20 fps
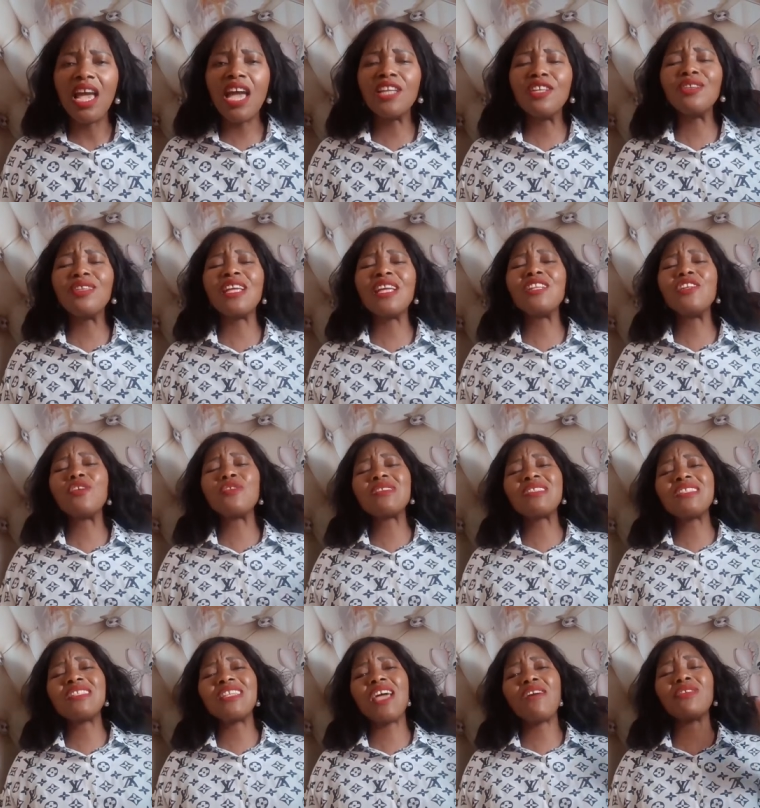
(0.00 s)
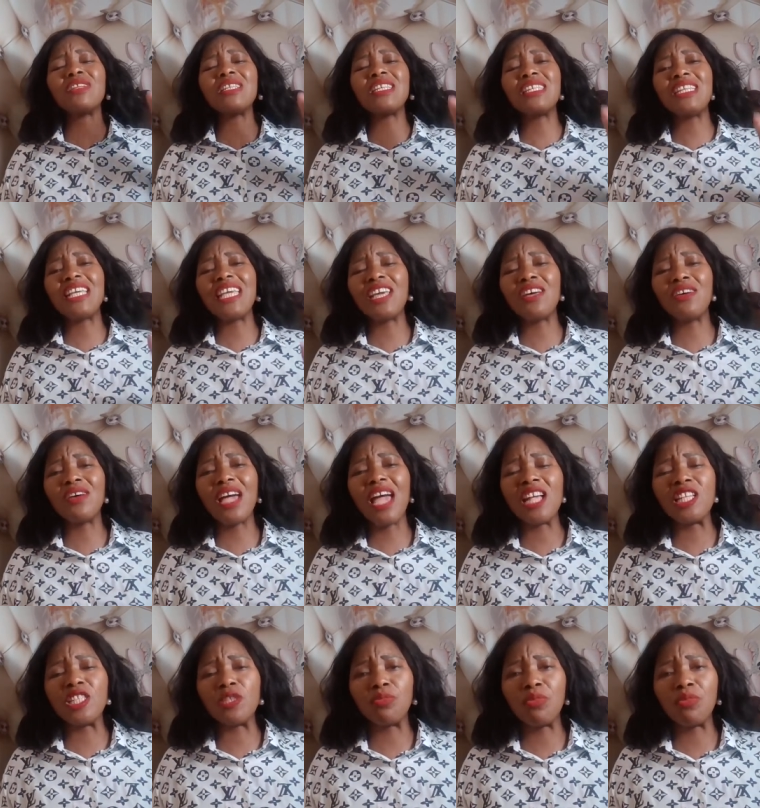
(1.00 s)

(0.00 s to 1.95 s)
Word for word: And know that no devil in hell has